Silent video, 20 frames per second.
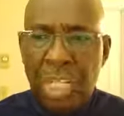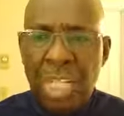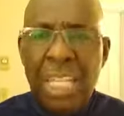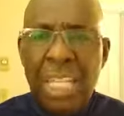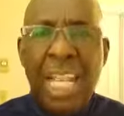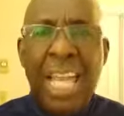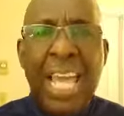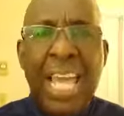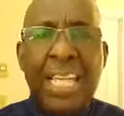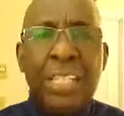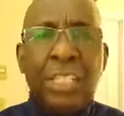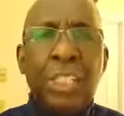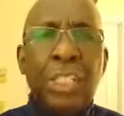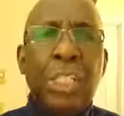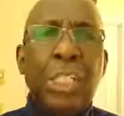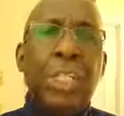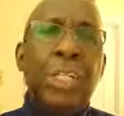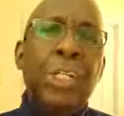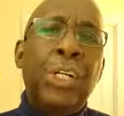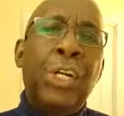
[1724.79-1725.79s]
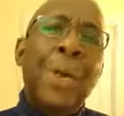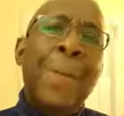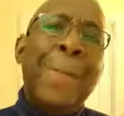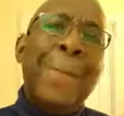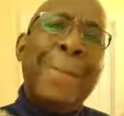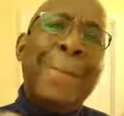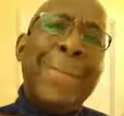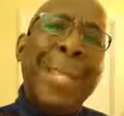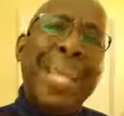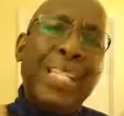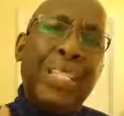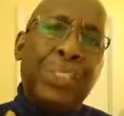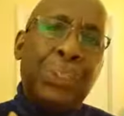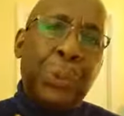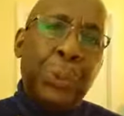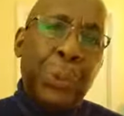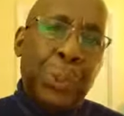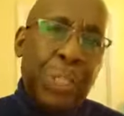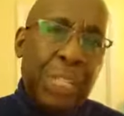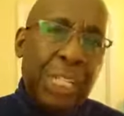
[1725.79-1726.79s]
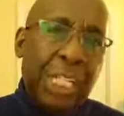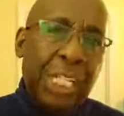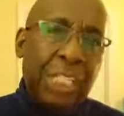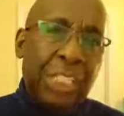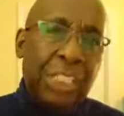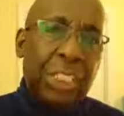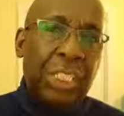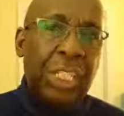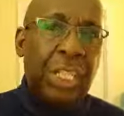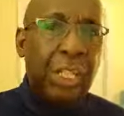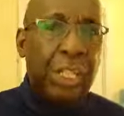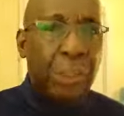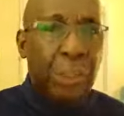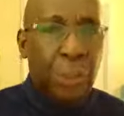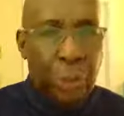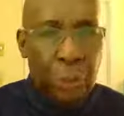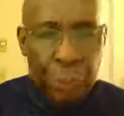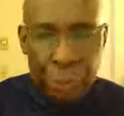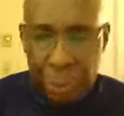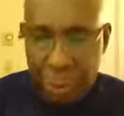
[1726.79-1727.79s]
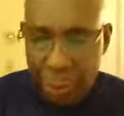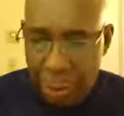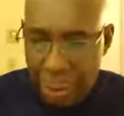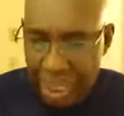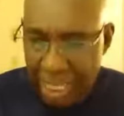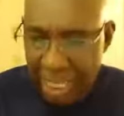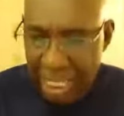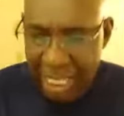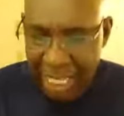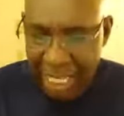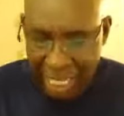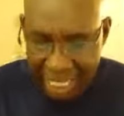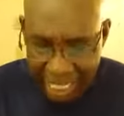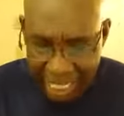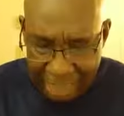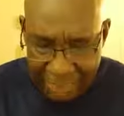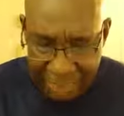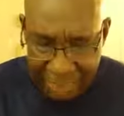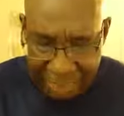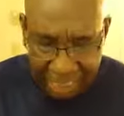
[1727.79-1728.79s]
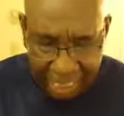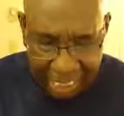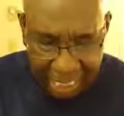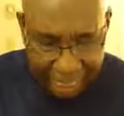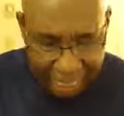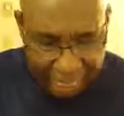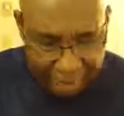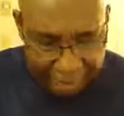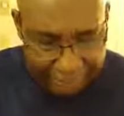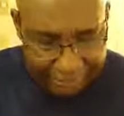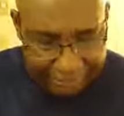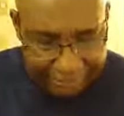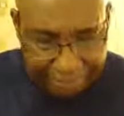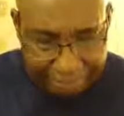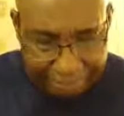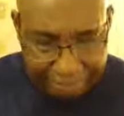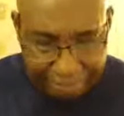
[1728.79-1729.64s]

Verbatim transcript: last year, make sure this year you're doing it. And let me say this.